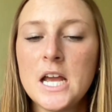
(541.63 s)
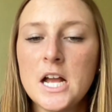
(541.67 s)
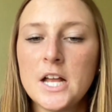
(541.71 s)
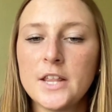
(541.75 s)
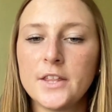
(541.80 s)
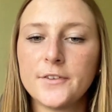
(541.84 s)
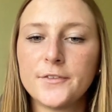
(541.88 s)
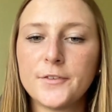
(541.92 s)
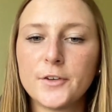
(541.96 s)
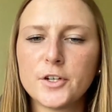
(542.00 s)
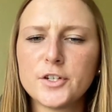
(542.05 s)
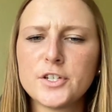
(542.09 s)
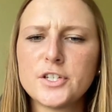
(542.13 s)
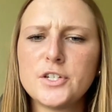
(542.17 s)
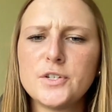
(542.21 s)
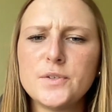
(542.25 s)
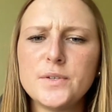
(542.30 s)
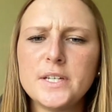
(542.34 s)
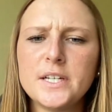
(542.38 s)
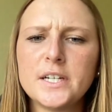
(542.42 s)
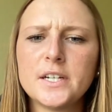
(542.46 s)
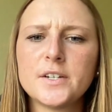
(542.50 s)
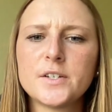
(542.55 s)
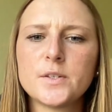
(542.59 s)
The first 2
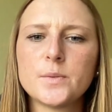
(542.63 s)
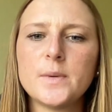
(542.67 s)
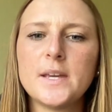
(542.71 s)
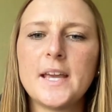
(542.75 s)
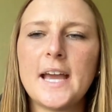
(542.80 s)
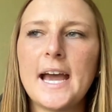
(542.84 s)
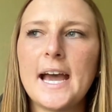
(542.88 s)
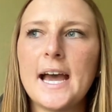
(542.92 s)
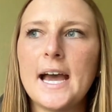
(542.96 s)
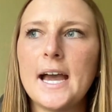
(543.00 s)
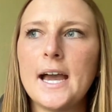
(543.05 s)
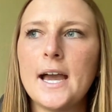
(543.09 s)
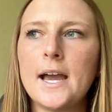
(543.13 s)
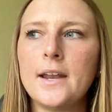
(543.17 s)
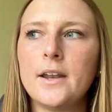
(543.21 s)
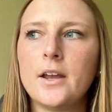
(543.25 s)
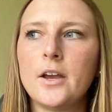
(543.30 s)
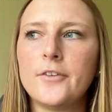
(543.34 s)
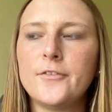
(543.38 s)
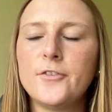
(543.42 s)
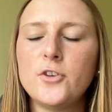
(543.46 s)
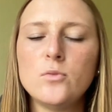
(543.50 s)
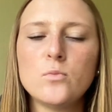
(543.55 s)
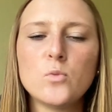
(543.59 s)
years, we had
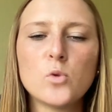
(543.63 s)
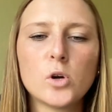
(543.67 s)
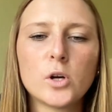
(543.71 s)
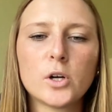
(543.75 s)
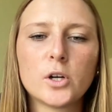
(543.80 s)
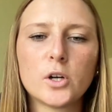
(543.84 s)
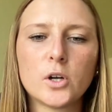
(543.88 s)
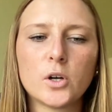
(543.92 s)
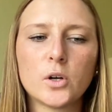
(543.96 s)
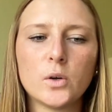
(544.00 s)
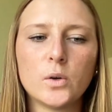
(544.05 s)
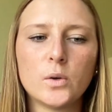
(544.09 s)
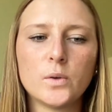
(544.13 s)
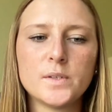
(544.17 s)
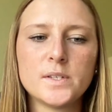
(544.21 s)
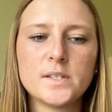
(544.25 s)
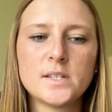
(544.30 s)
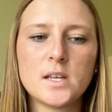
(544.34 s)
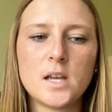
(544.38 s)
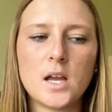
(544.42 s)
a few more girls